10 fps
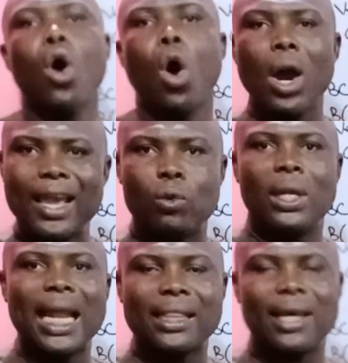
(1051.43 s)
or
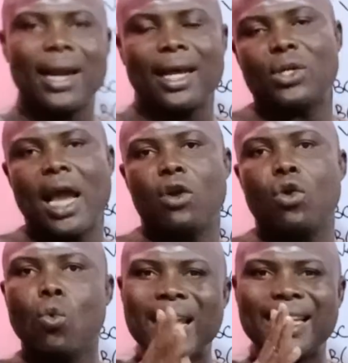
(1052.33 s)
equilateral triangle,
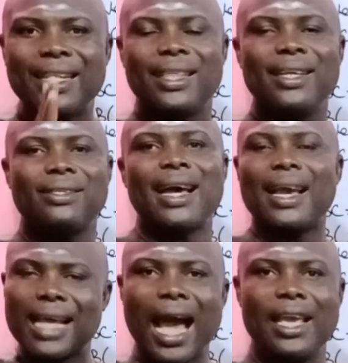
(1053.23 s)
where the three
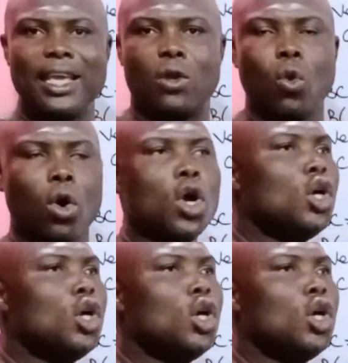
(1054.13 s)
sides are equal.